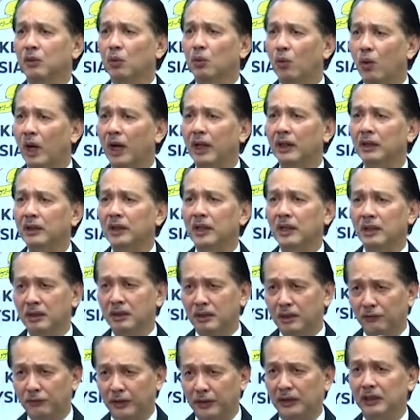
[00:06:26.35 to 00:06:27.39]
One is
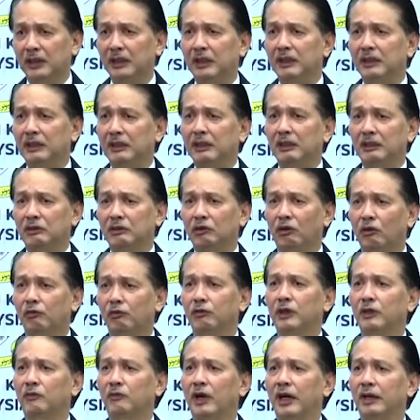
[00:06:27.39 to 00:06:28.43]
the fatalities of
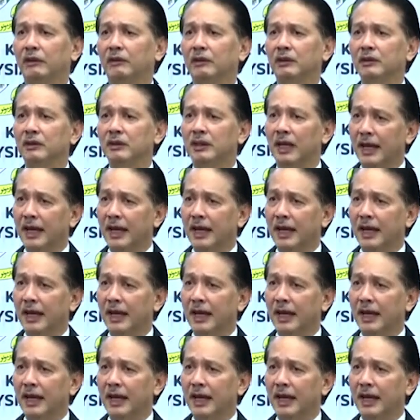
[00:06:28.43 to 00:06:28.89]
the virus.